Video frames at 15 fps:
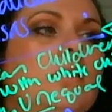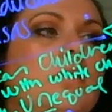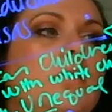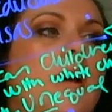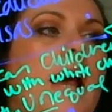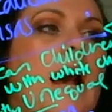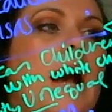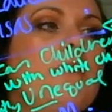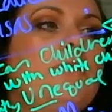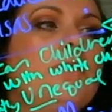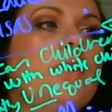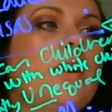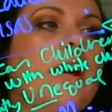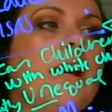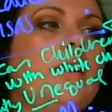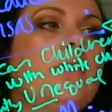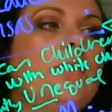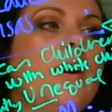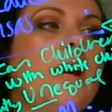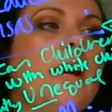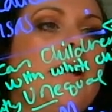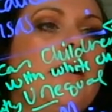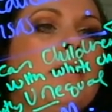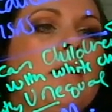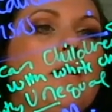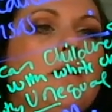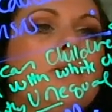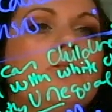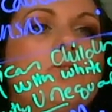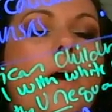after 8th grade.
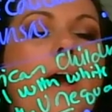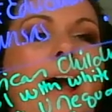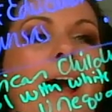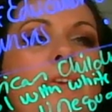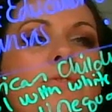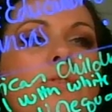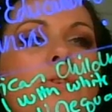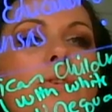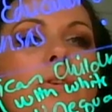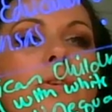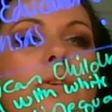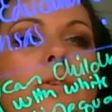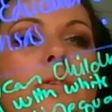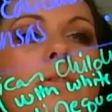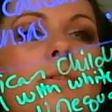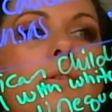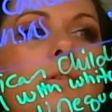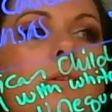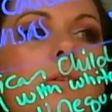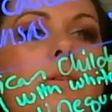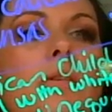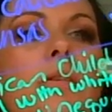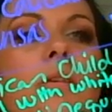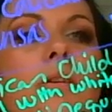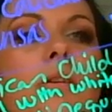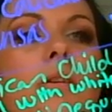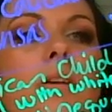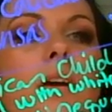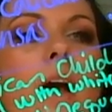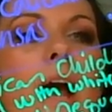So after
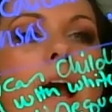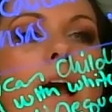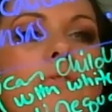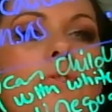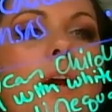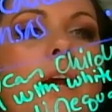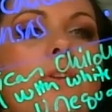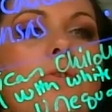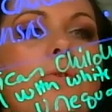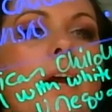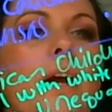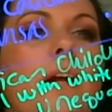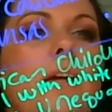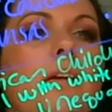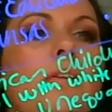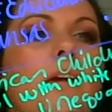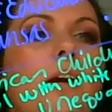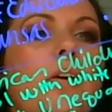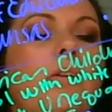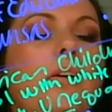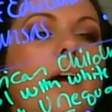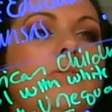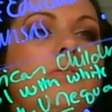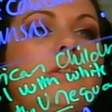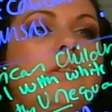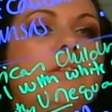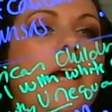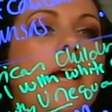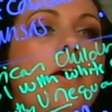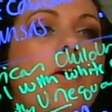8th grade, they are allowed to
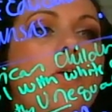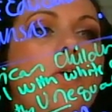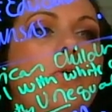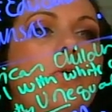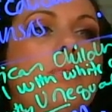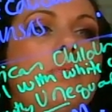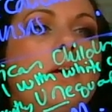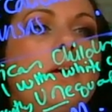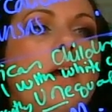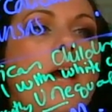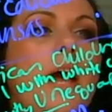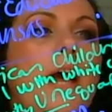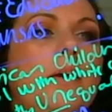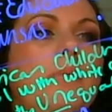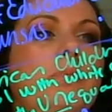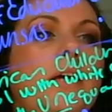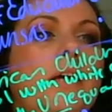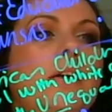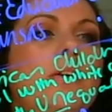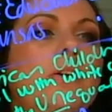stay home and be in their